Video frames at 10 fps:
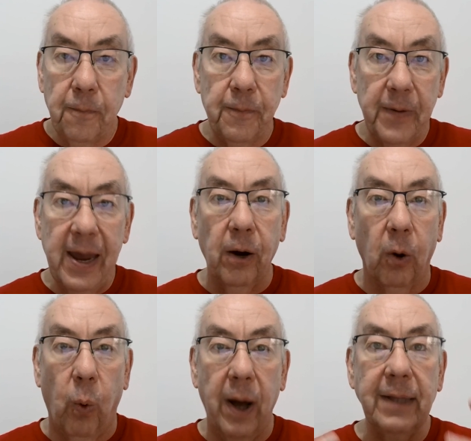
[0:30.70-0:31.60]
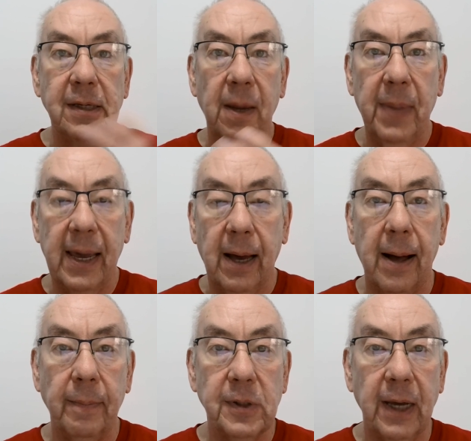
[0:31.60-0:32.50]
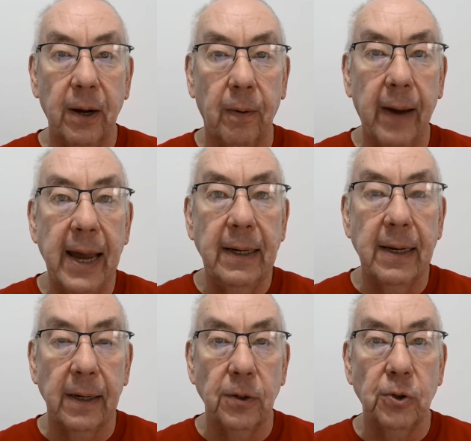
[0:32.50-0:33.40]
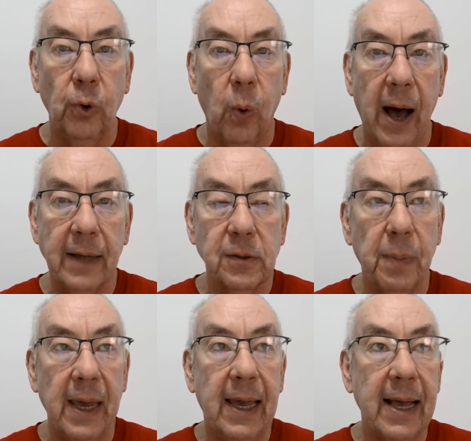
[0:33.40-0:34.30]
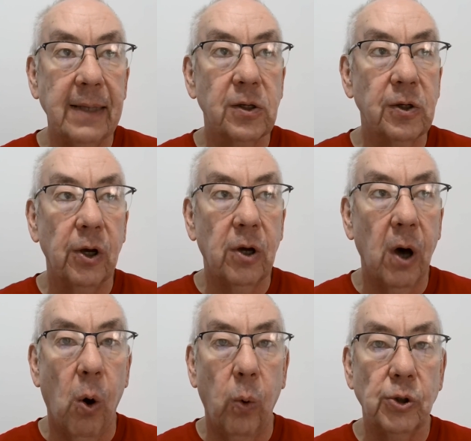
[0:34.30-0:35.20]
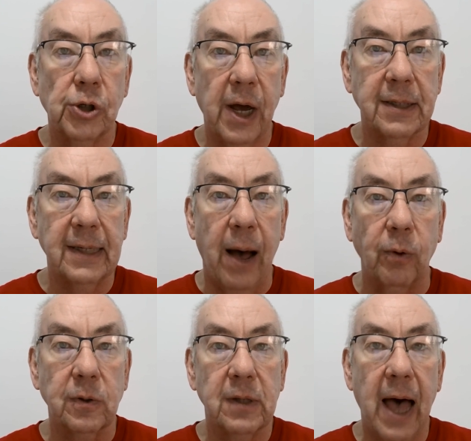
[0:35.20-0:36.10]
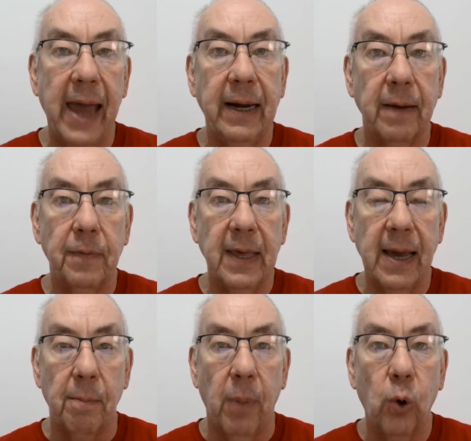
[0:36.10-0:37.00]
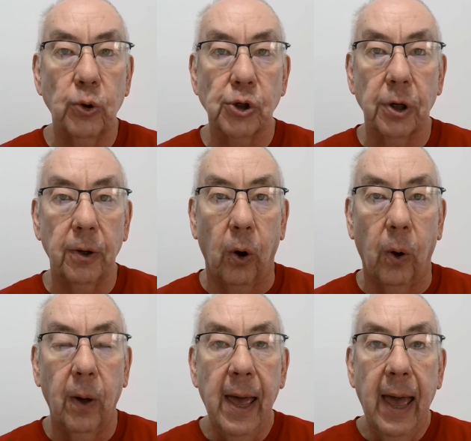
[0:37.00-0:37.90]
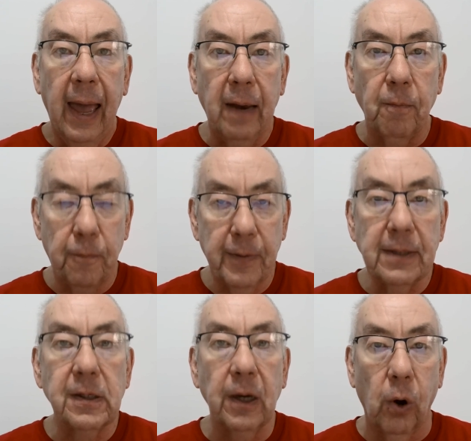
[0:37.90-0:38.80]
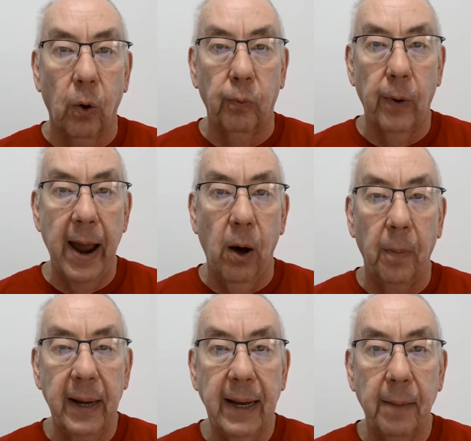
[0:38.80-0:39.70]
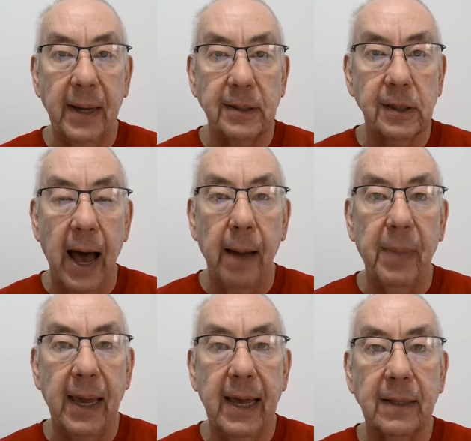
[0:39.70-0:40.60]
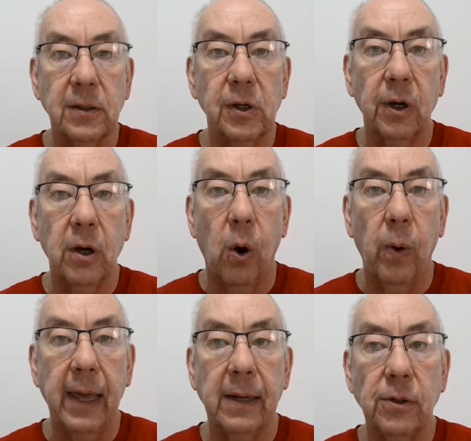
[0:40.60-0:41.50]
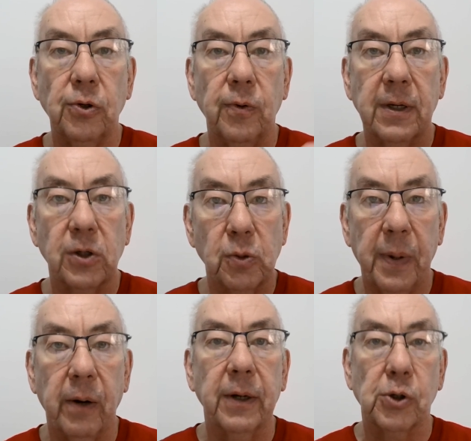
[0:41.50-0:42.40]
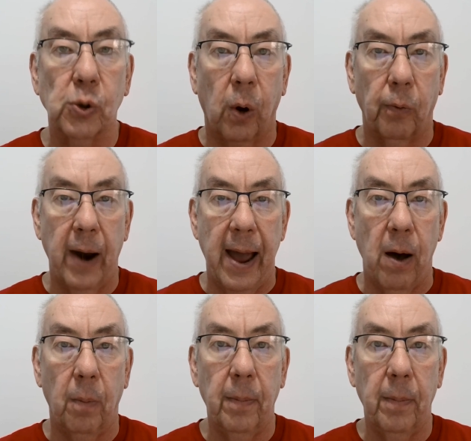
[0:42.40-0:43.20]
fear, once it becomes ingrained into us, begins to go just outside of the emotional and physical realm and it begins to go into the spiritual realm.